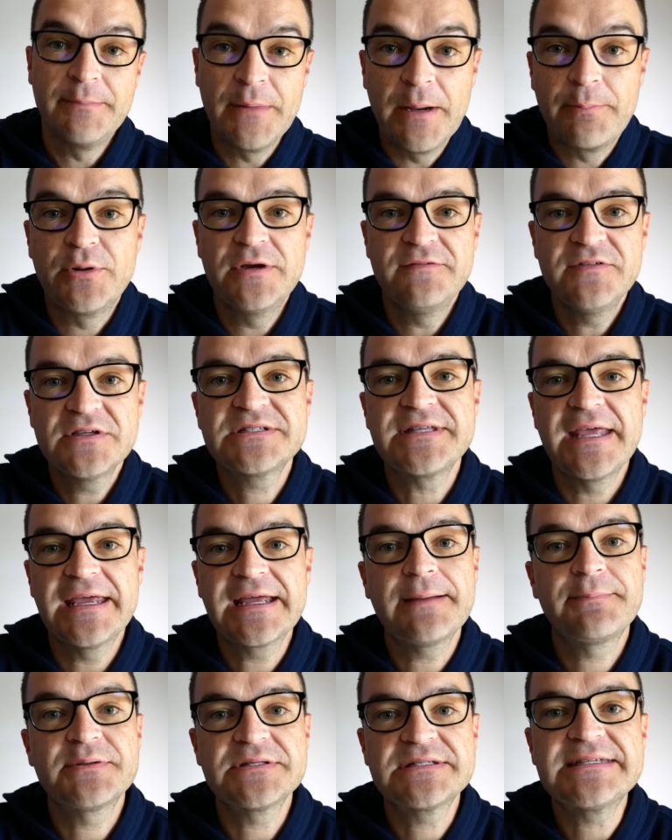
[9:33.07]
My previous
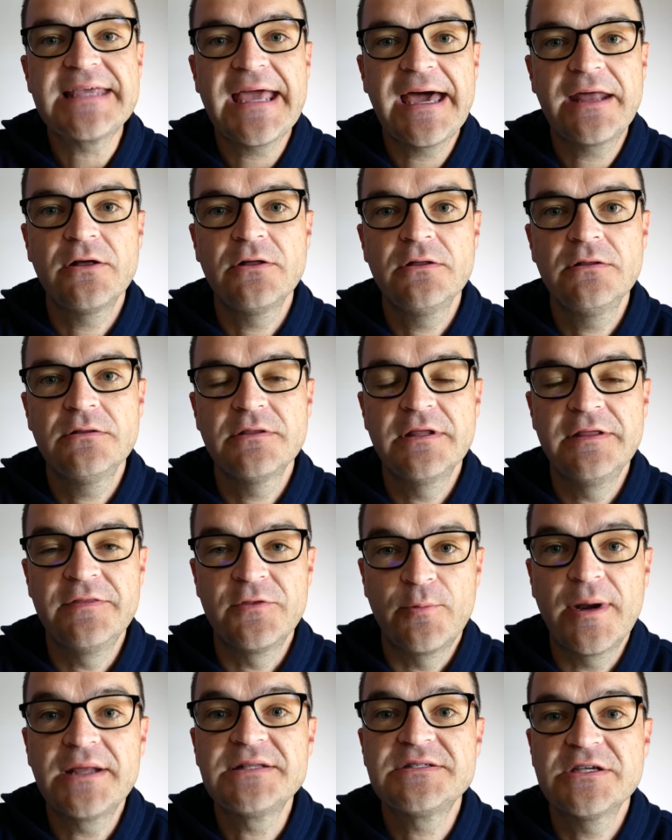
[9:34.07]
tank up in Seattle in
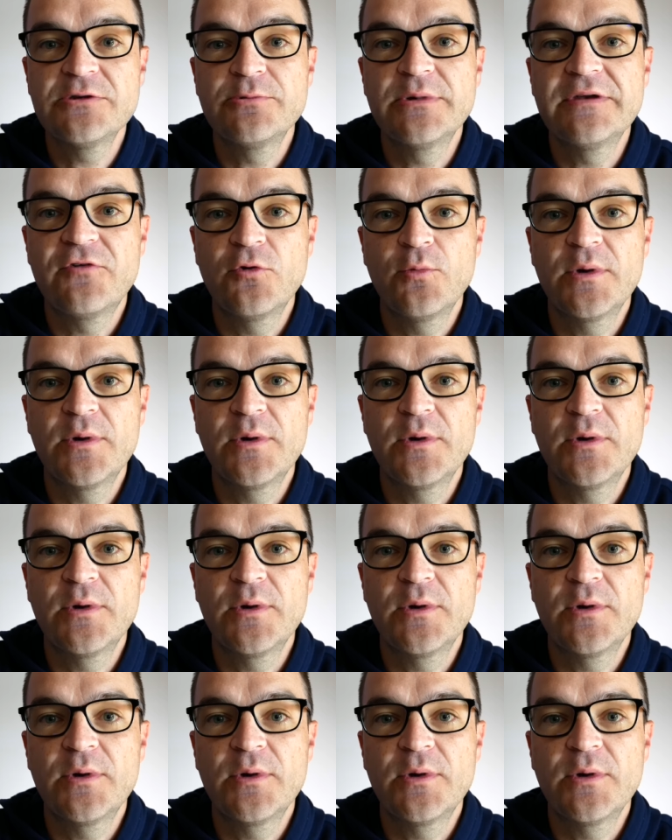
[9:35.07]
the Red Sea Reefer